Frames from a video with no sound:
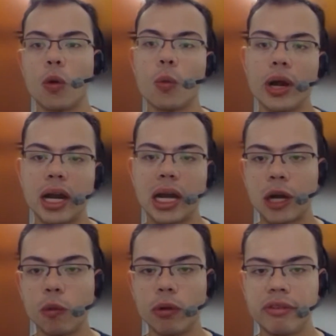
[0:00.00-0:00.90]

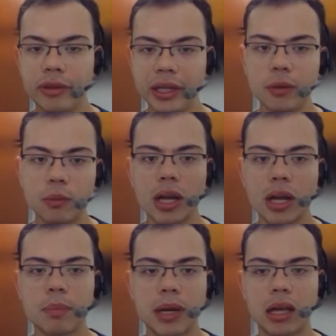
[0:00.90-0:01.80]
where we feed
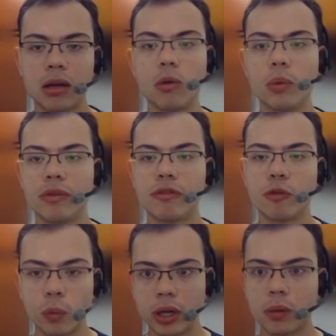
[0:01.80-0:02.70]
RocketPy with
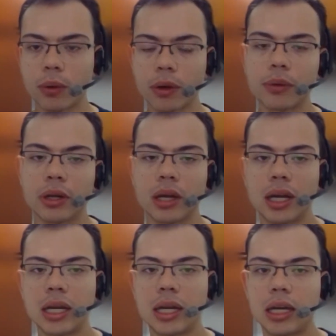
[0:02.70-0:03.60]
real world
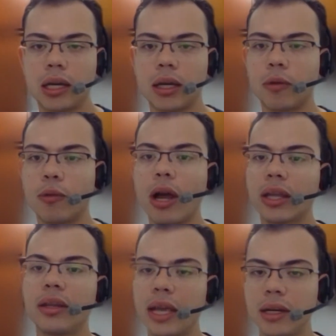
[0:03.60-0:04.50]

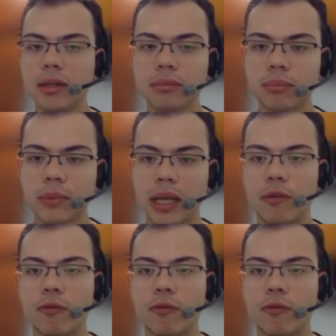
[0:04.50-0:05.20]
rocket data and